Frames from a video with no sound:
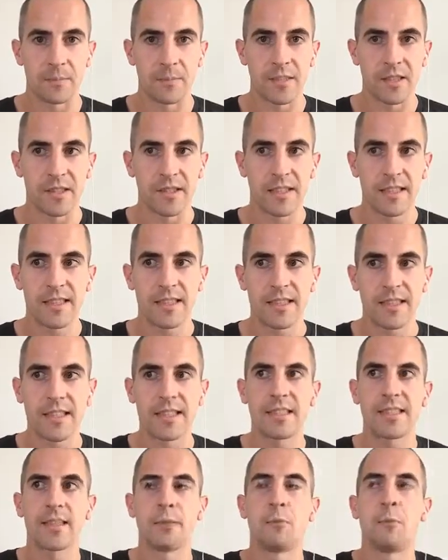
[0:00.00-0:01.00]
So
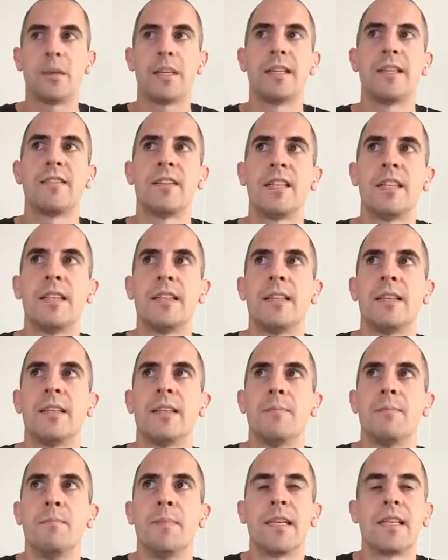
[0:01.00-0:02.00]
that's a way to
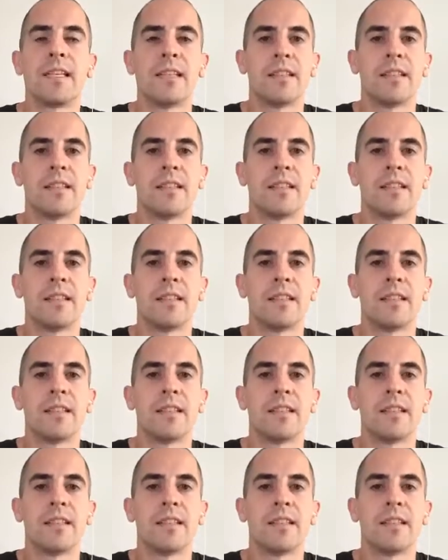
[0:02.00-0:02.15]
make your